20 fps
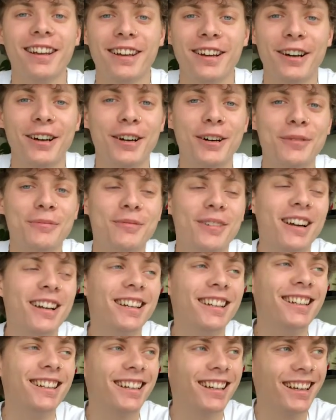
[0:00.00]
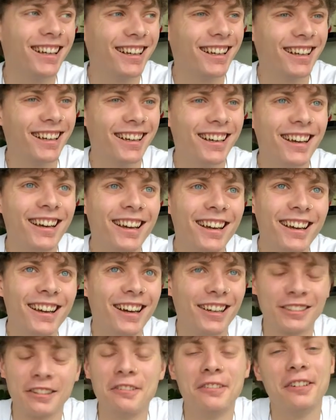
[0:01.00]

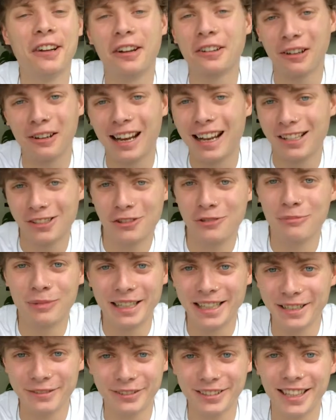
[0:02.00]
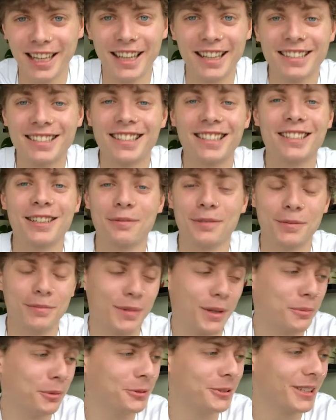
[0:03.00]
I don't actually believe in that. It's just something
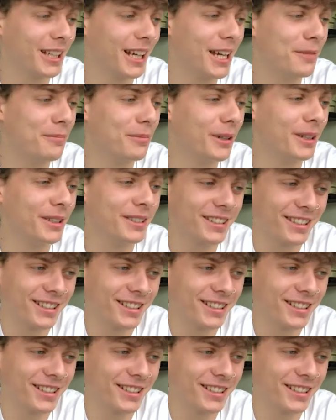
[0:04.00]
people say. But,